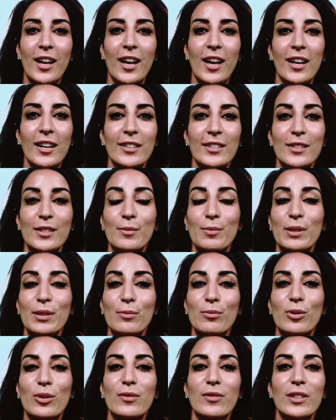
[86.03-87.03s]
And it's been a
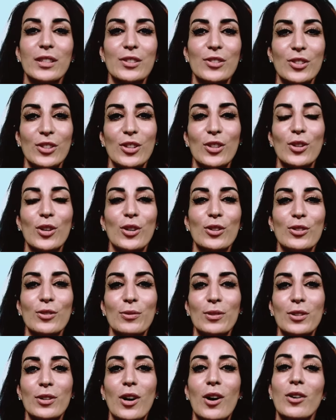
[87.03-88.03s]
privilege and
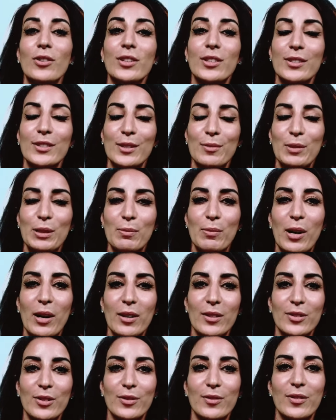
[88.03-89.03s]
an honour to be
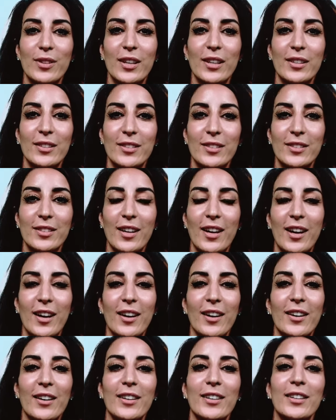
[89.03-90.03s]
part of this.
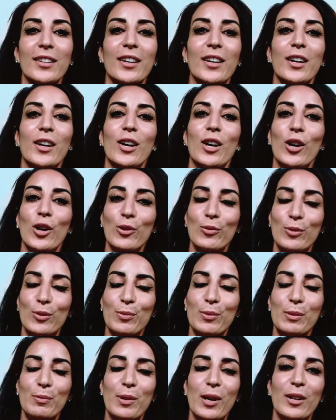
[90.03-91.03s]
I hope to
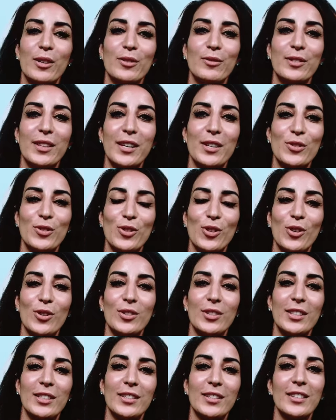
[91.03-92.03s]
be part of their
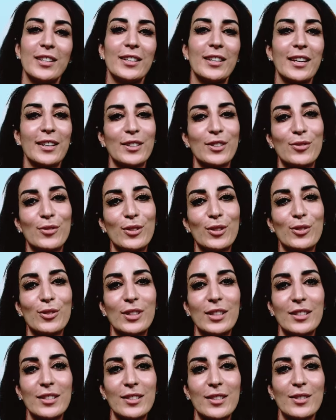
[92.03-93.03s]
journey in the next few
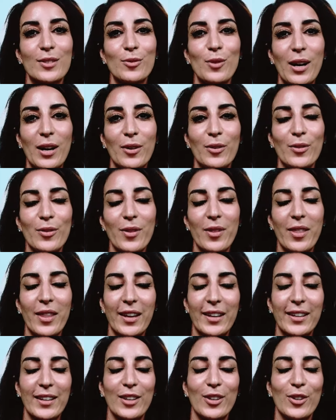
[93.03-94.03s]
years as well. Thank